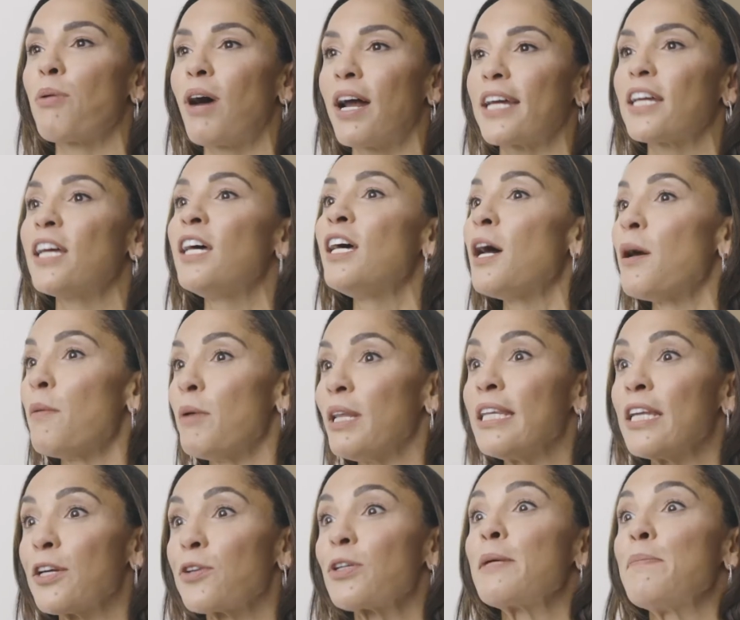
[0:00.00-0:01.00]
product
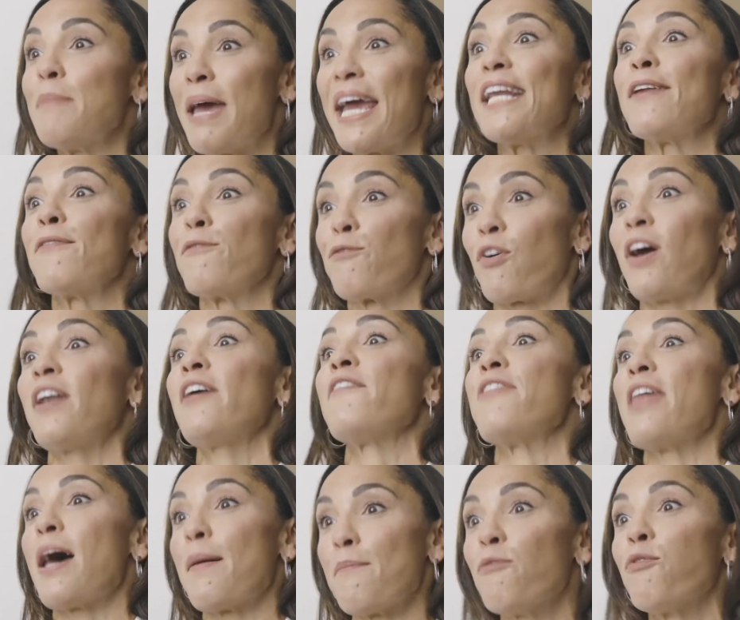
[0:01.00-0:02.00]
literally made in front
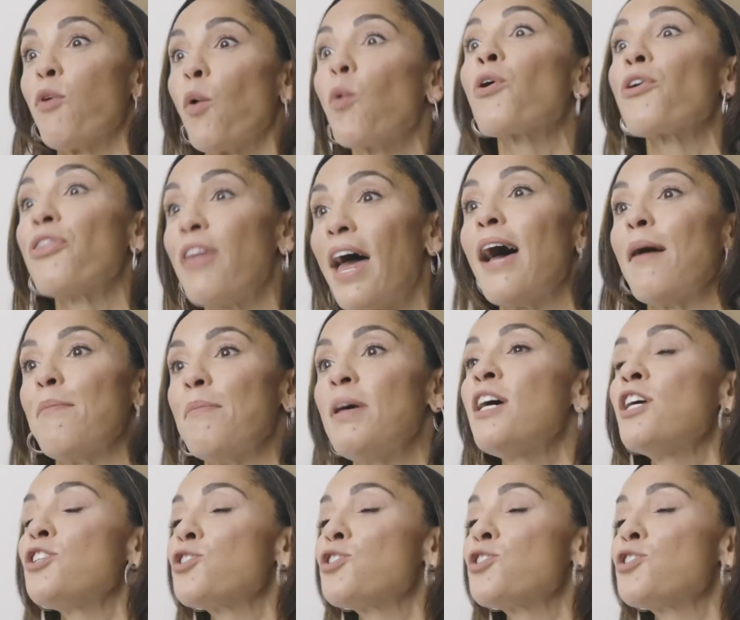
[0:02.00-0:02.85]
of them for them.